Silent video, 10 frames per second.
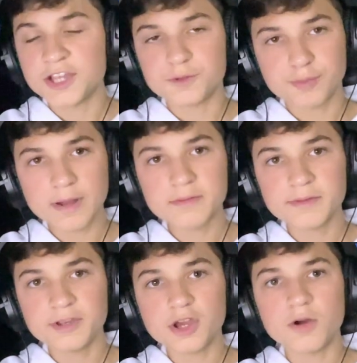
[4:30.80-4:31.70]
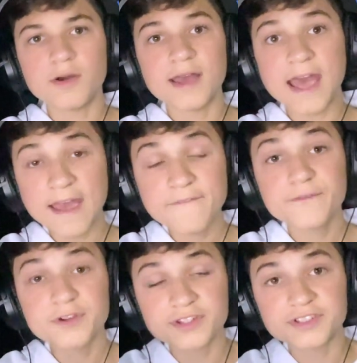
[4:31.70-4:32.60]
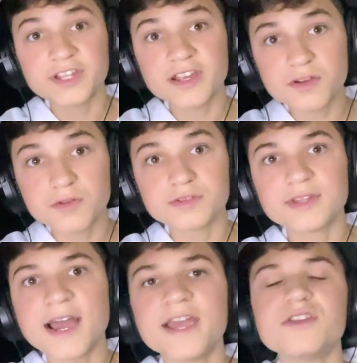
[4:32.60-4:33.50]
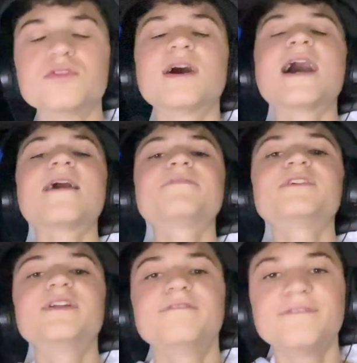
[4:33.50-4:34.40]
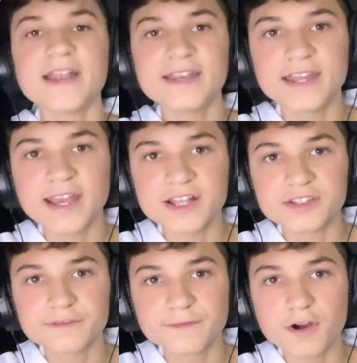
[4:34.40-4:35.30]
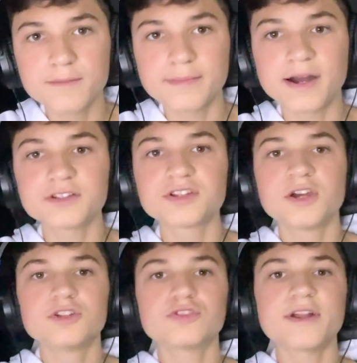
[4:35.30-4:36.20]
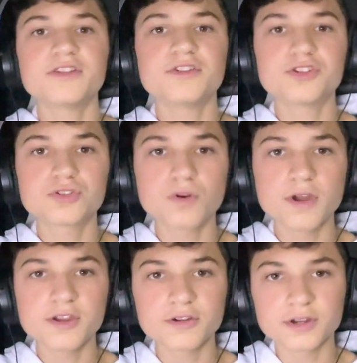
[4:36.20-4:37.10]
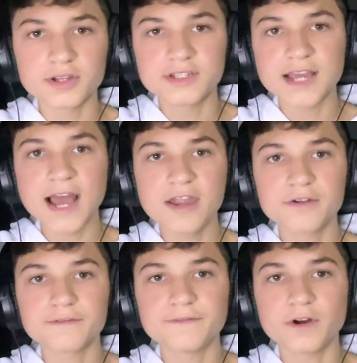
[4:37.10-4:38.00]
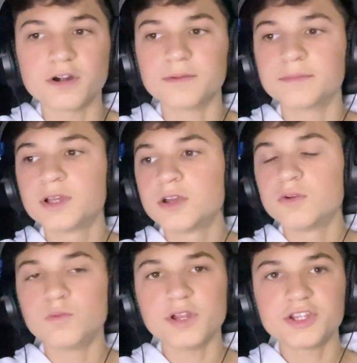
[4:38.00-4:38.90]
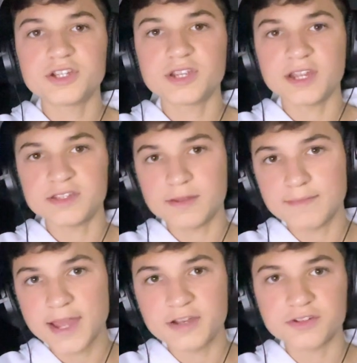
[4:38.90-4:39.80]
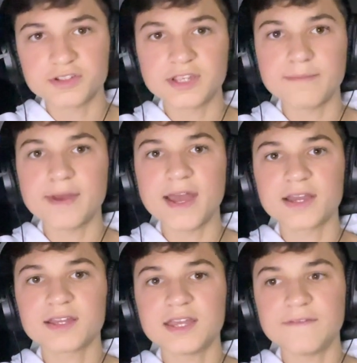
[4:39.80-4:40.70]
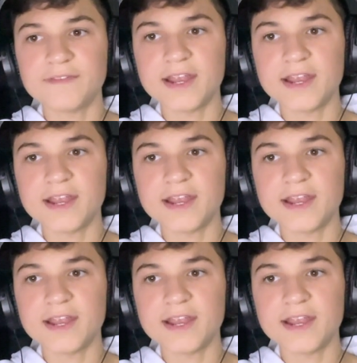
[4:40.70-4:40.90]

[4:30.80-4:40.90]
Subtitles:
you probably know, every single night you'll have to defend against farm bots trying to destroy your entire farm, which is a major setback if that